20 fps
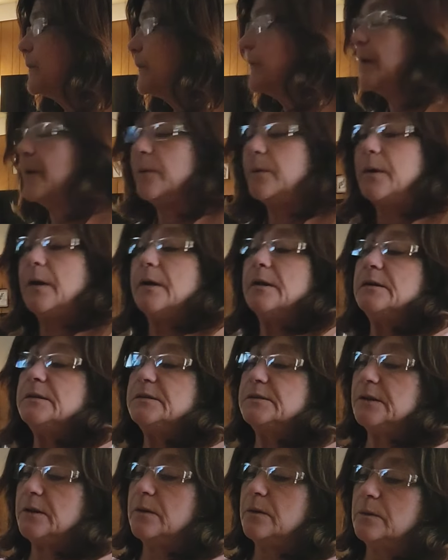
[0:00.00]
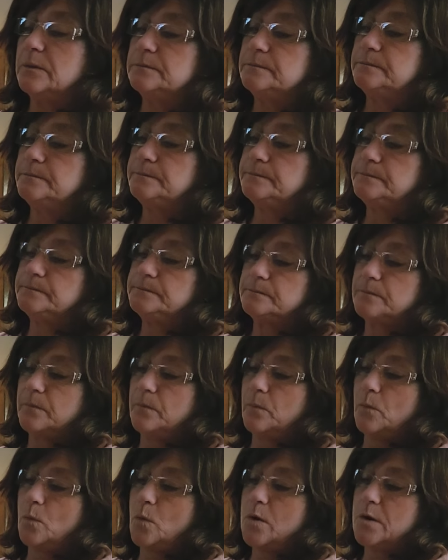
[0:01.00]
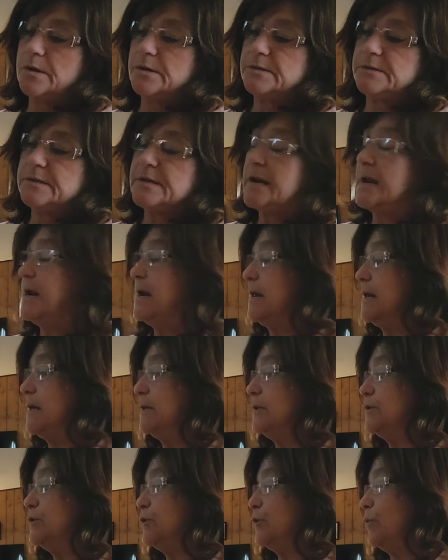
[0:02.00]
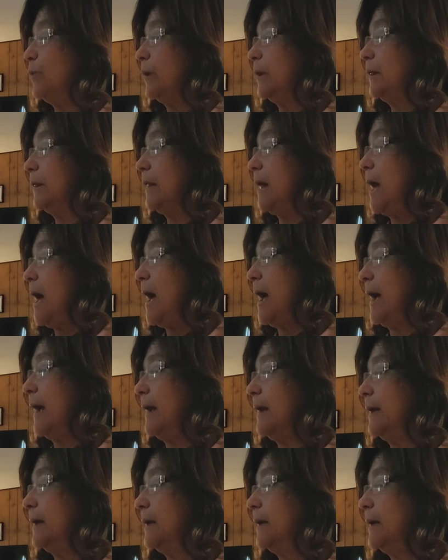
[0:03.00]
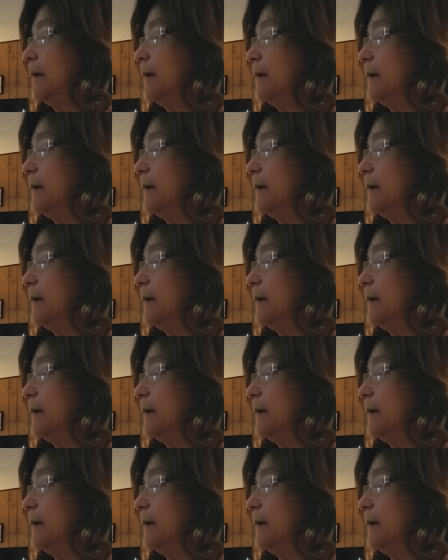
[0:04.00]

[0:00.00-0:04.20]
Okay, so what is needed to align